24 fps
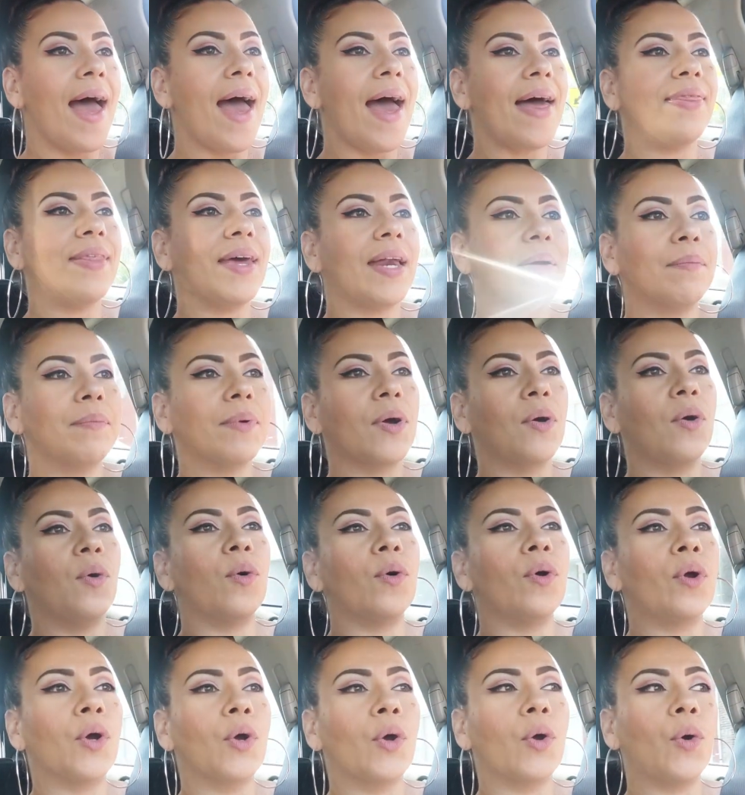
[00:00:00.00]
and then I'm
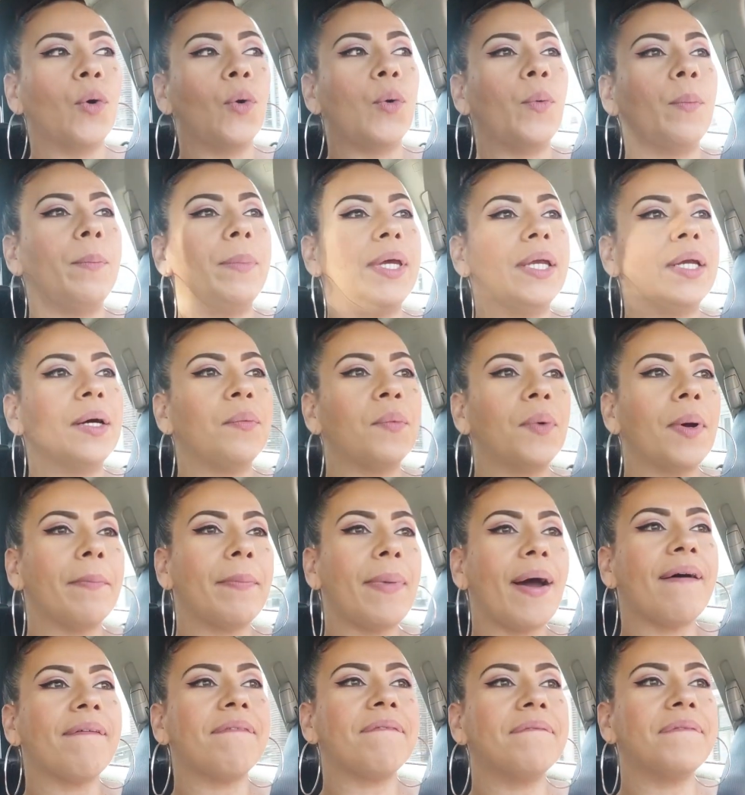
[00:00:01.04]
going to go meet up with
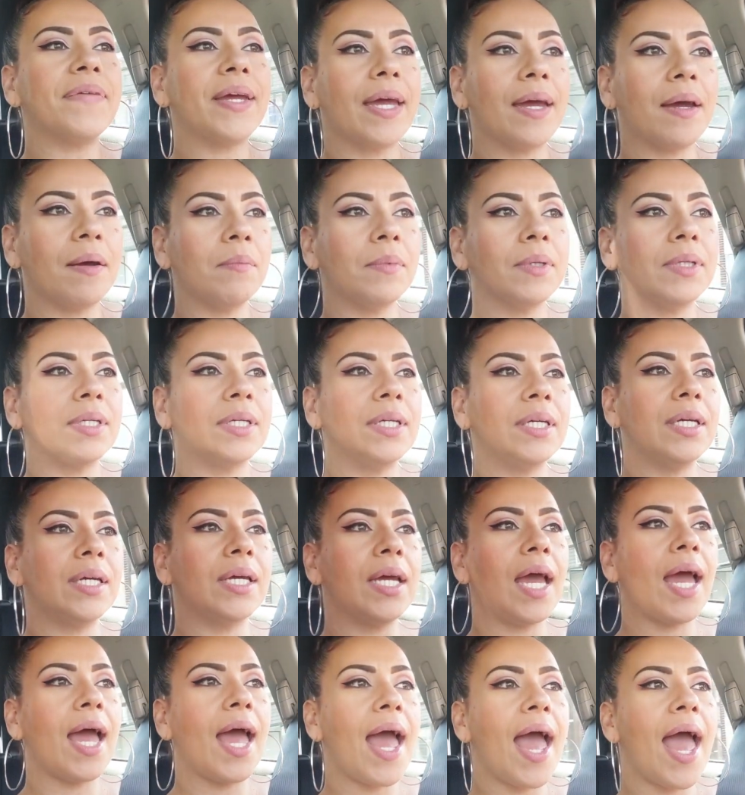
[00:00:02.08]
my family,
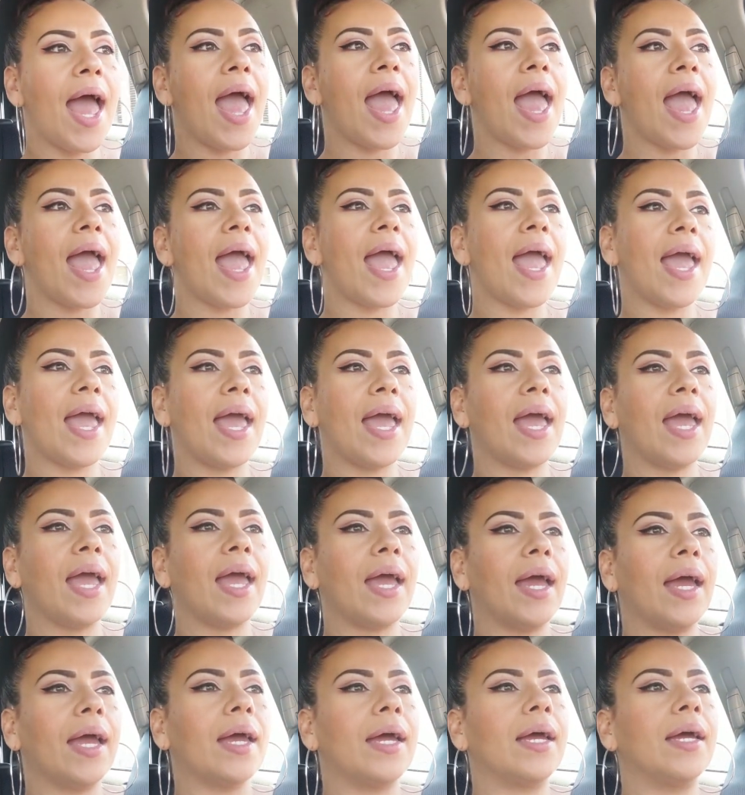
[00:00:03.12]

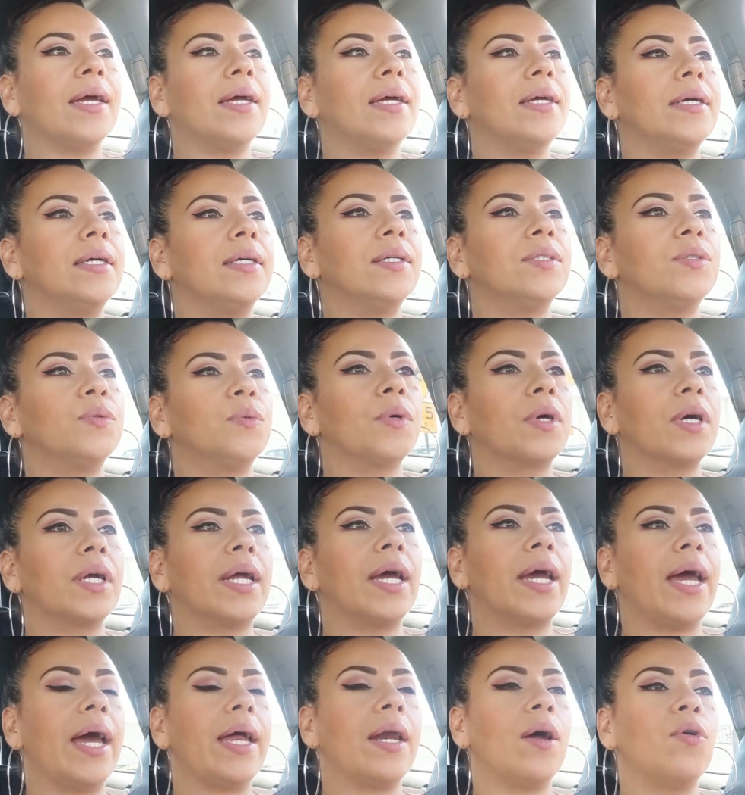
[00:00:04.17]
and we're going
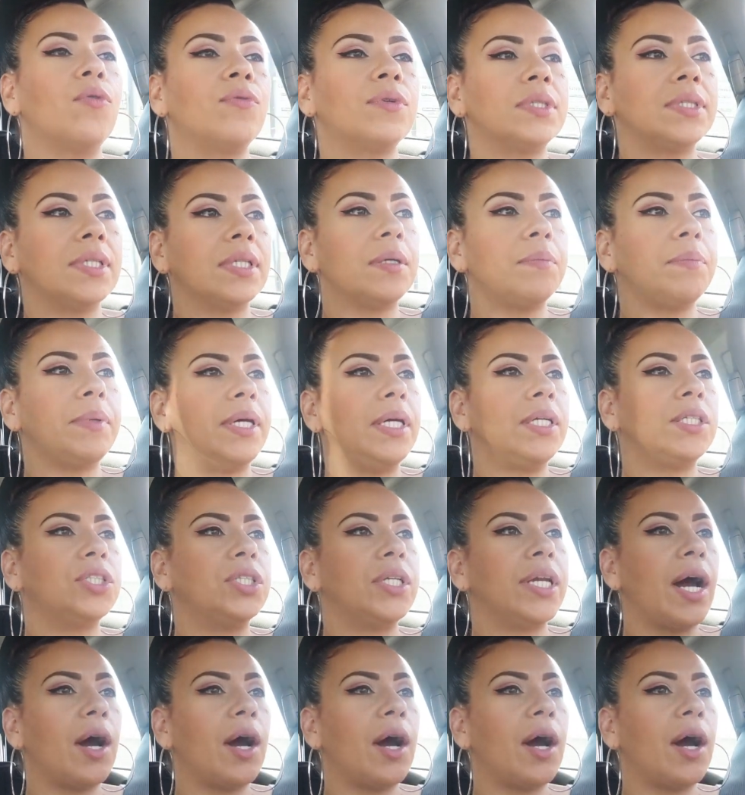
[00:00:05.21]
to head over to the beach.